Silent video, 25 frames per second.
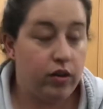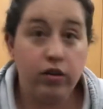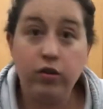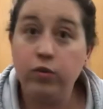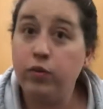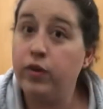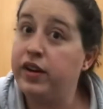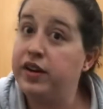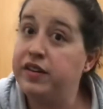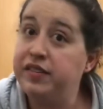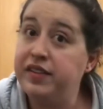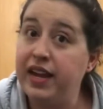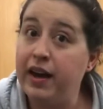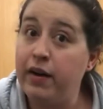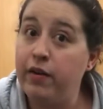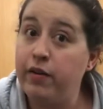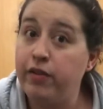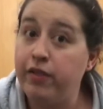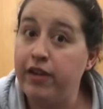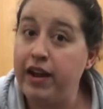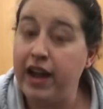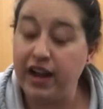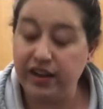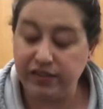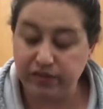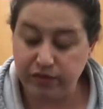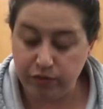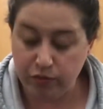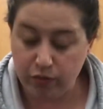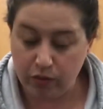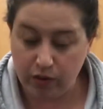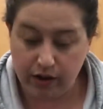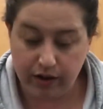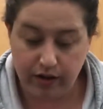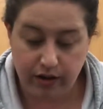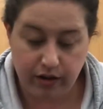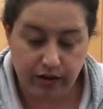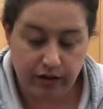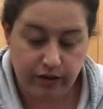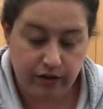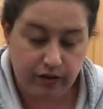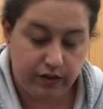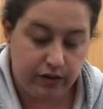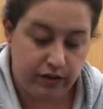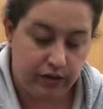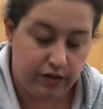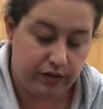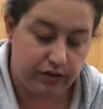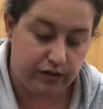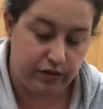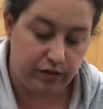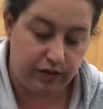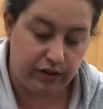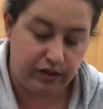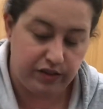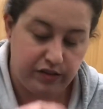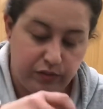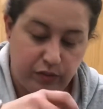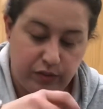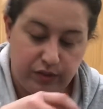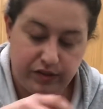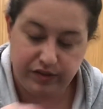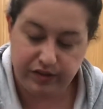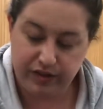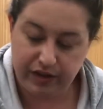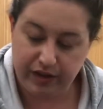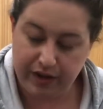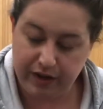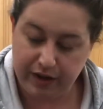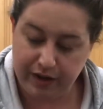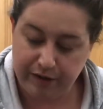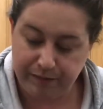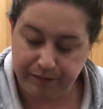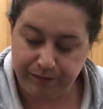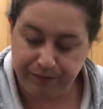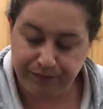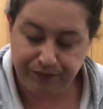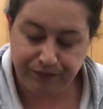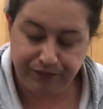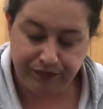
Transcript: we're gonna see how it reacts with water. So let's once again